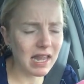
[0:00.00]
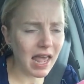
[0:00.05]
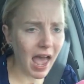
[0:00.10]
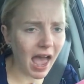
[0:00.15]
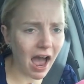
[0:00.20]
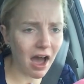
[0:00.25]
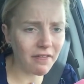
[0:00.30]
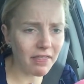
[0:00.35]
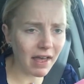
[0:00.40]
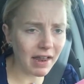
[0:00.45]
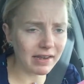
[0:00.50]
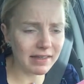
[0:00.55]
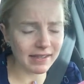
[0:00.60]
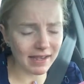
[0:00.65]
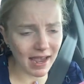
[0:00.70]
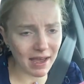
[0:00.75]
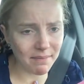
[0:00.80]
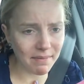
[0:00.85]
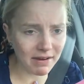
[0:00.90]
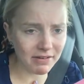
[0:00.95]
how that
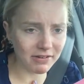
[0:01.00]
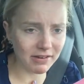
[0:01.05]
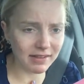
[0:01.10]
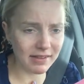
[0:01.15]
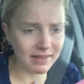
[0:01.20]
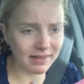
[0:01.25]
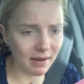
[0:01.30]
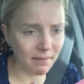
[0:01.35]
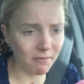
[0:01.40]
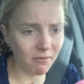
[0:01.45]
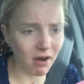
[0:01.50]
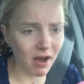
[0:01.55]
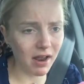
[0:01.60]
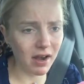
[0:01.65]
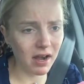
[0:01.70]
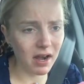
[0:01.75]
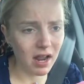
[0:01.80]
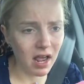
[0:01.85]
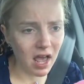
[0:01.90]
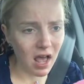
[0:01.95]
damages
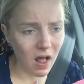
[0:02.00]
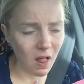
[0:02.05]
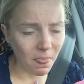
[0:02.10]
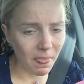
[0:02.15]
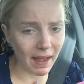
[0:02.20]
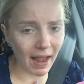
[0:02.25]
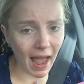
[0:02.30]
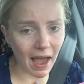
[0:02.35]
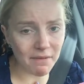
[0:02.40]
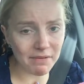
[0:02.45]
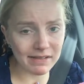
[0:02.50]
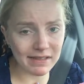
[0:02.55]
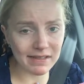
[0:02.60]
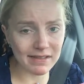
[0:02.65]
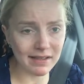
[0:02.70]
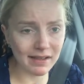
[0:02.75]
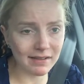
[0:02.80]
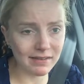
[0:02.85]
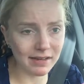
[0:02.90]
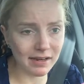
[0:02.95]
someone. Like I was a
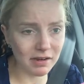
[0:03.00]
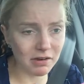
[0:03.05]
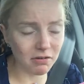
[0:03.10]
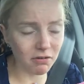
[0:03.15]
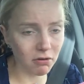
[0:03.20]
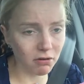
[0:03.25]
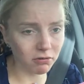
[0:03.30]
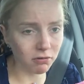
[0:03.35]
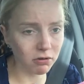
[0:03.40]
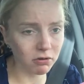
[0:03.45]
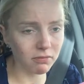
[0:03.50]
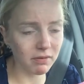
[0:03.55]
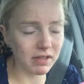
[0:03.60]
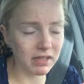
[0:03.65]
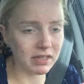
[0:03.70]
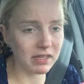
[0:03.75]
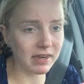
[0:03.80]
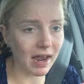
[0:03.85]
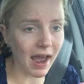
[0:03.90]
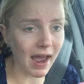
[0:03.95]
16 year old who
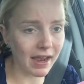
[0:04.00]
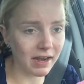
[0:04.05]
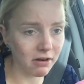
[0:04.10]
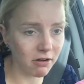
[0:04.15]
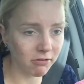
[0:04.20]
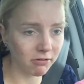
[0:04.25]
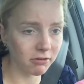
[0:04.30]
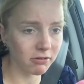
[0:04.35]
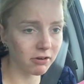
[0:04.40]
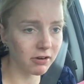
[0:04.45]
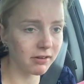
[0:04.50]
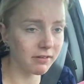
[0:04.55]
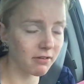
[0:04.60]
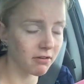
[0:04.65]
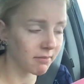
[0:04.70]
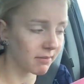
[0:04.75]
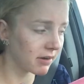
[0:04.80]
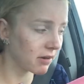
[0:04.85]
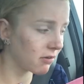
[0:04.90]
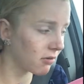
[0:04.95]
was diagnosed with Turner
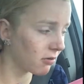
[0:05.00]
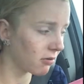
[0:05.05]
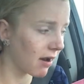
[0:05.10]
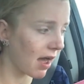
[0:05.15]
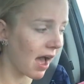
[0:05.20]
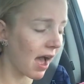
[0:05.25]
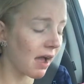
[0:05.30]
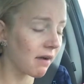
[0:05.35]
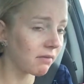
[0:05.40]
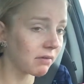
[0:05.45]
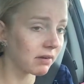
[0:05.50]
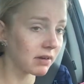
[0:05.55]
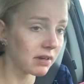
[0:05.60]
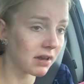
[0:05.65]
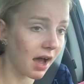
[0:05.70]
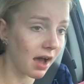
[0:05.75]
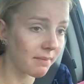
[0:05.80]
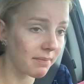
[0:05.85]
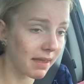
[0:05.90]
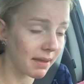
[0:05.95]
syndrome and told I would
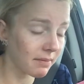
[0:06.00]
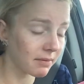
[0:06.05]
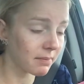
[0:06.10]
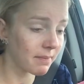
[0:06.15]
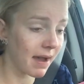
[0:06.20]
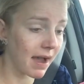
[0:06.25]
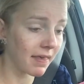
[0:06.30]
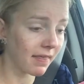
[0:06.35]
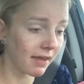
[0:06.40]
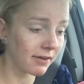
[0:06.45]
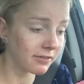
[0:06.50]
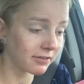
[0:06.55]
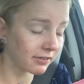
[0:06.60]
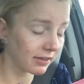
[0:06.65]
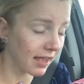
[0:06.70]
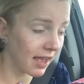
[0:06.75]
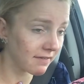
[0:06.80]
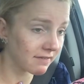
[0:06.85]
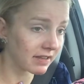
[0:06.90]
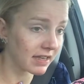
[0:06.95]
not be able to
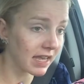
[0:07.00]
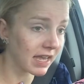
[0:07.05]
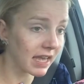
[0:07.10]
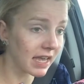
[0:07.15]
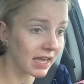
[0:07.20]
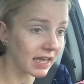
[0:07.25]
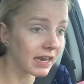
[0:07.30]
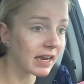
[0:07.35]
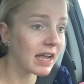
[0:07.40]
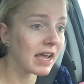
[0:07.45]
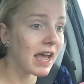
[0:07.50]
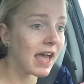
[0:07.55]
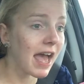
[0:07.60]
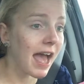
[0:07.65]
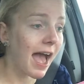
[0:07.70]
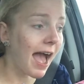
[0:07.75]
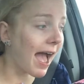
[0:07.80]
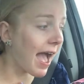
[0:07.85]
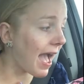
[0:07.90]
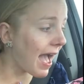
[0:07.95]
biologically have a kid,
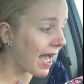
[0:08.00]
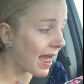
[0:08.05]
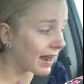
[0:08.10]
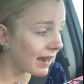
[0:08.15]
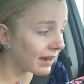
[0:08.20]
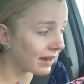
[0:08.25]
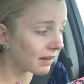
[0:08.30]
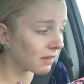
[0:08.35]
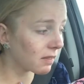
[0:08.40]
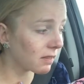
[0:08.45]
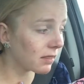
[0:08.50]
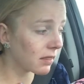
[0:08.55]
and